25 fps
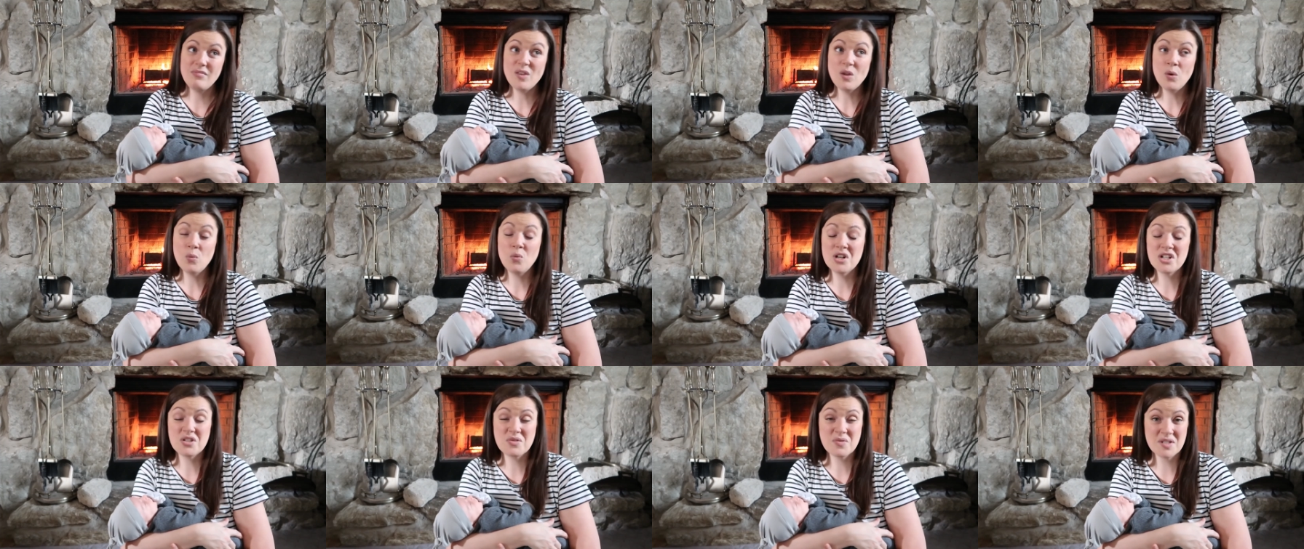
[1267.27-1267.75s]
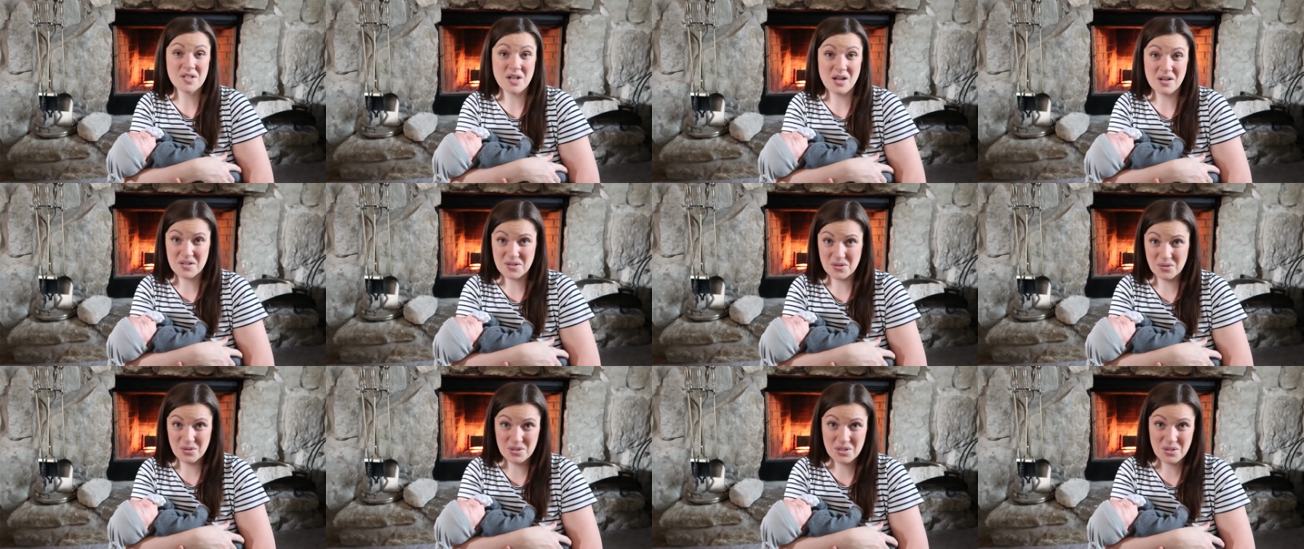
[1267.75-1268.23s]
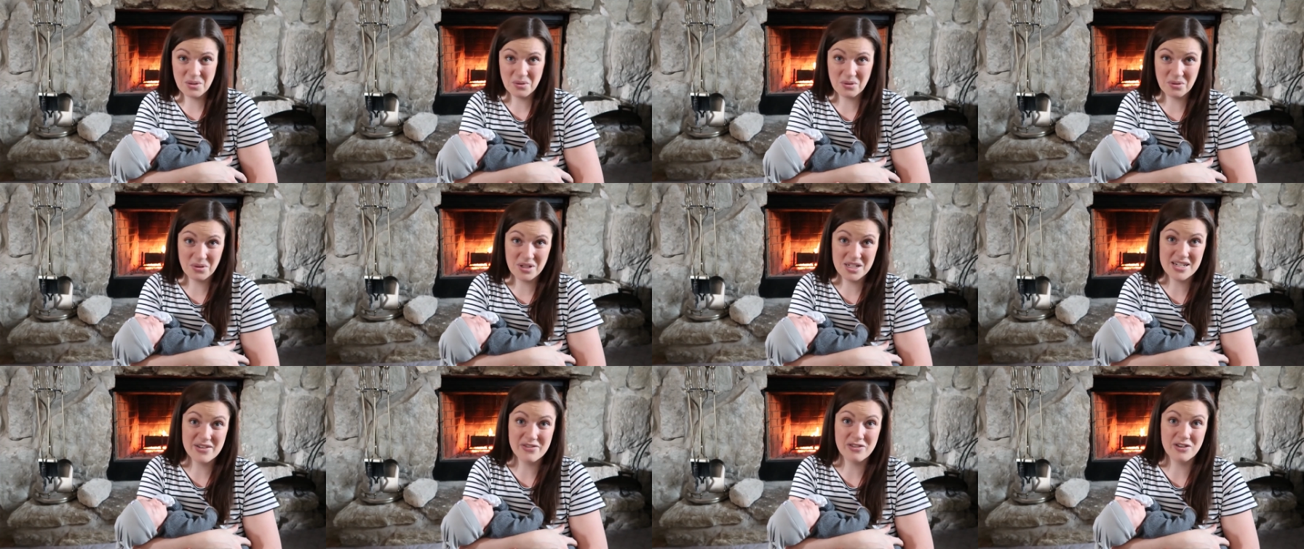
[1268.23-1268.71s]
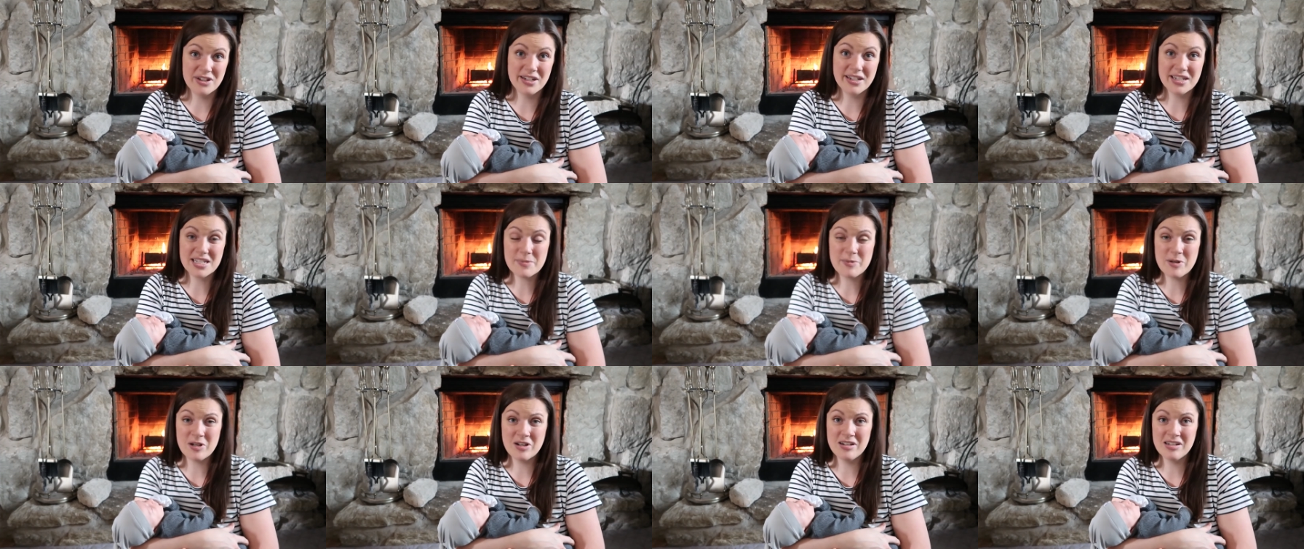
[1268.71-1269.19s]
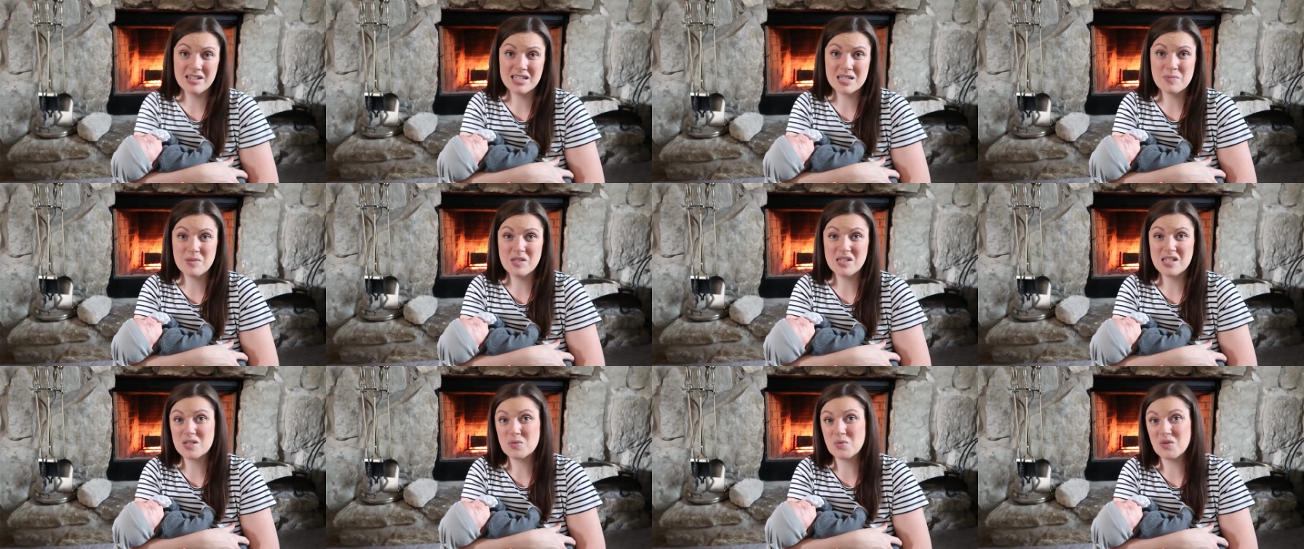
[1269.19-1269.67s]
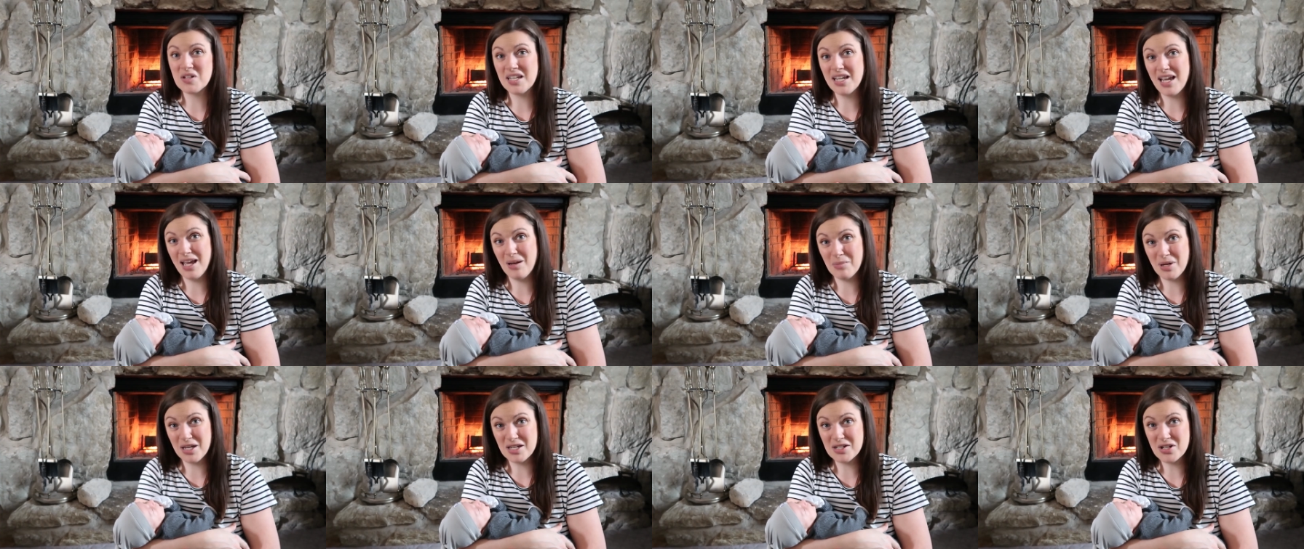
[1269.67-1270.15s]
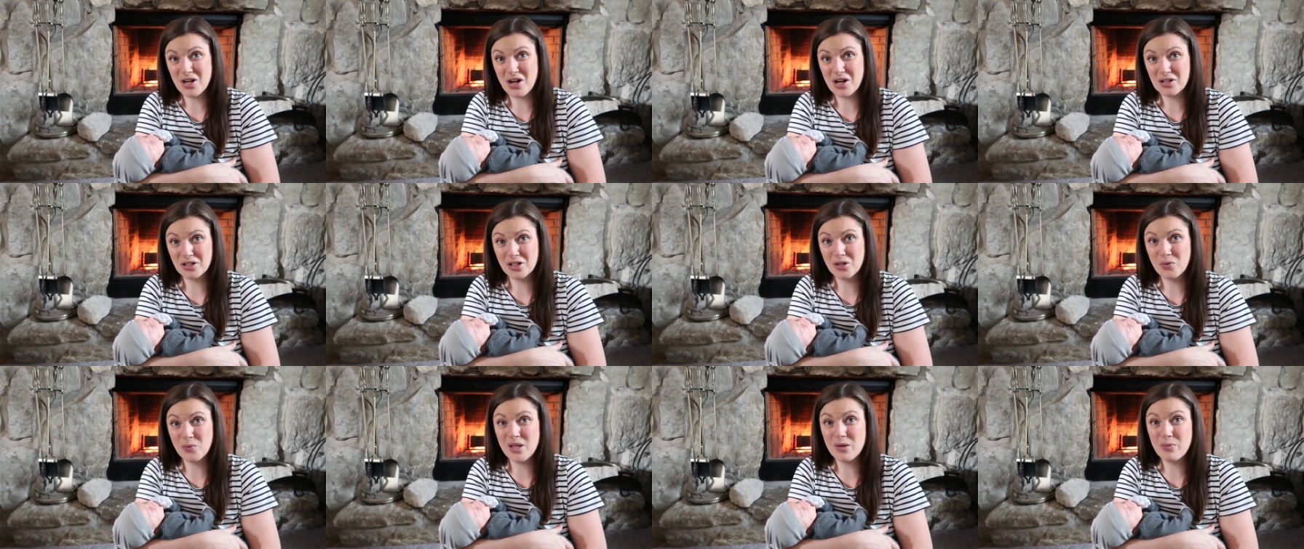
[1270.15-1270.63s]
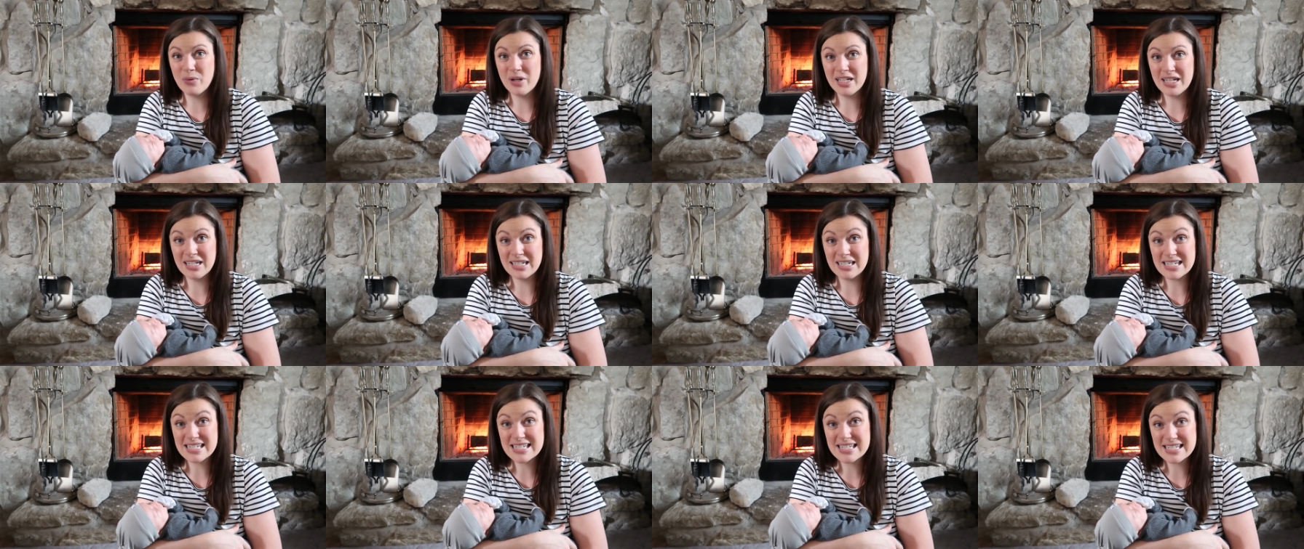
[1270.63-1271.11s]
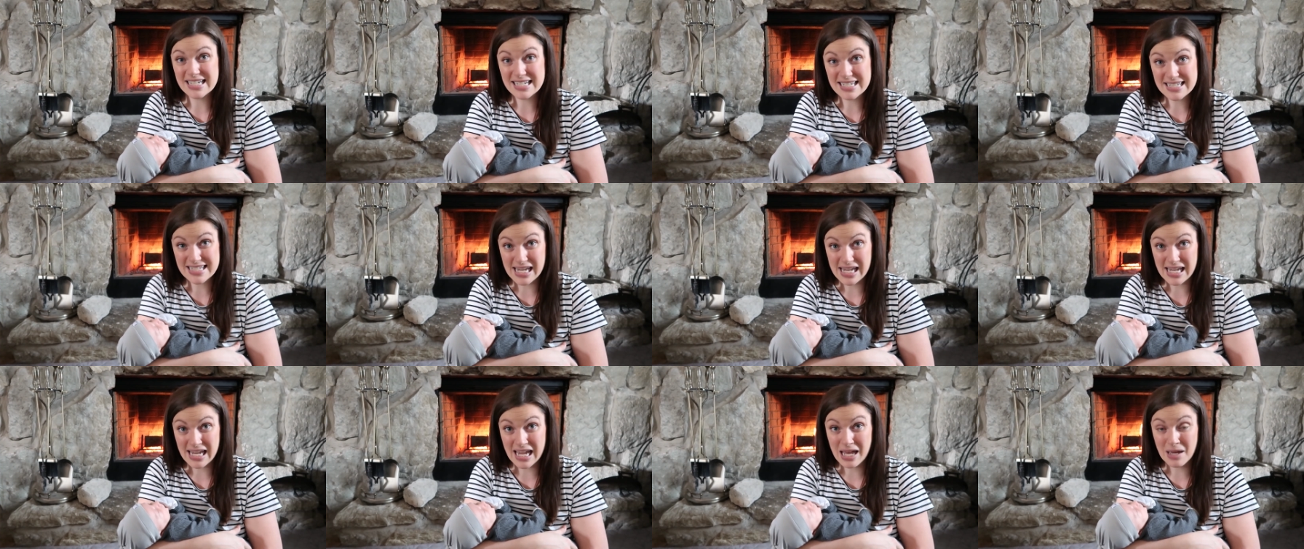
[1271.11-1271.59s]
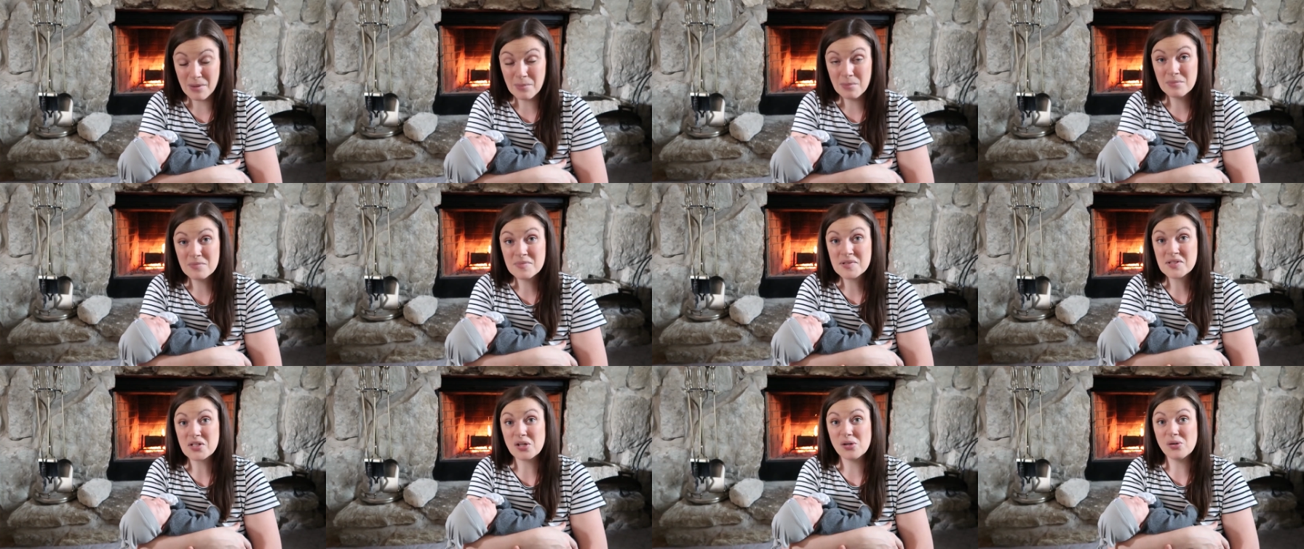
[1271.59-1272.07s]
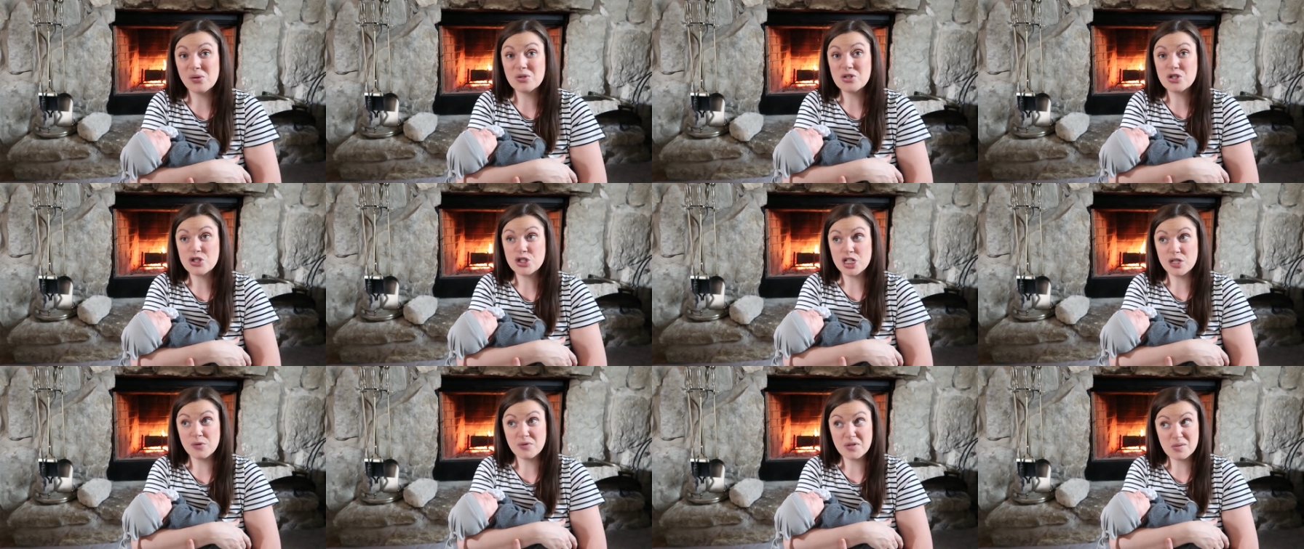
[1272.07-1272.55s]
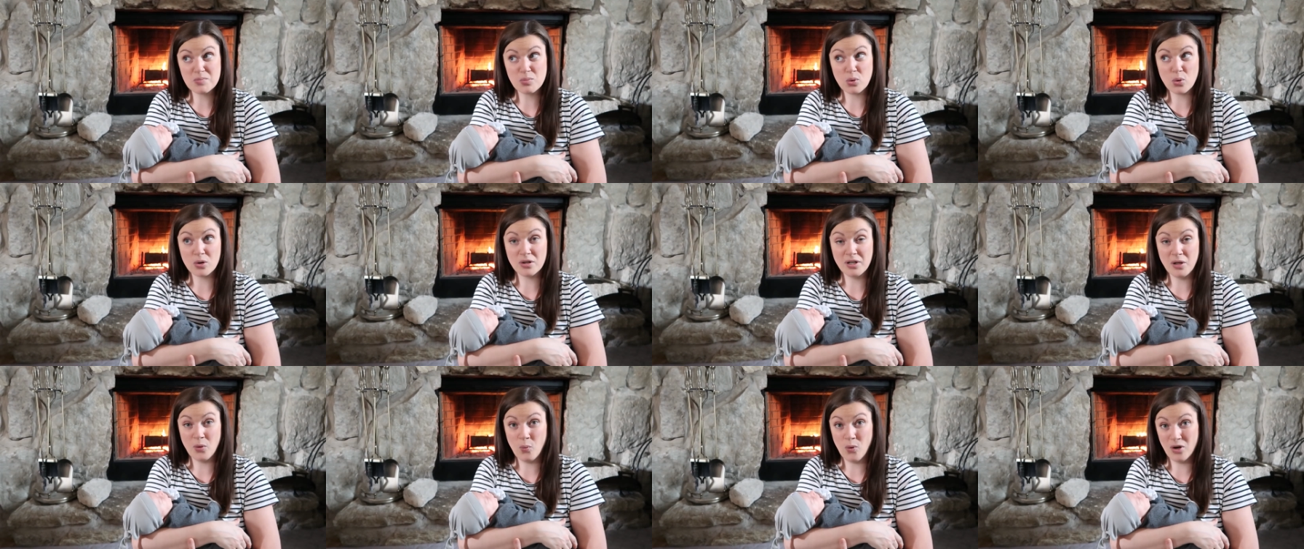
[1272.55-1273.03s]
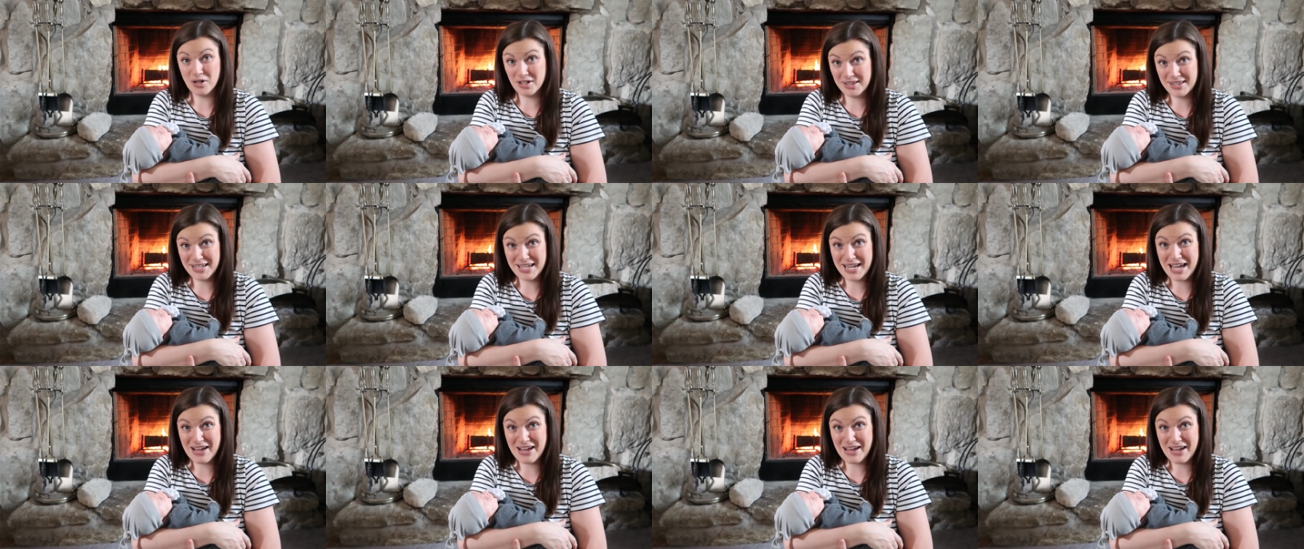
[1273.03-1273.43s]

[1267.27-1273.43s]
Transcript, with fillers: which was also a totally different experience because when I had my daughter, we went in at 6 a.m., so she was born at 1 in the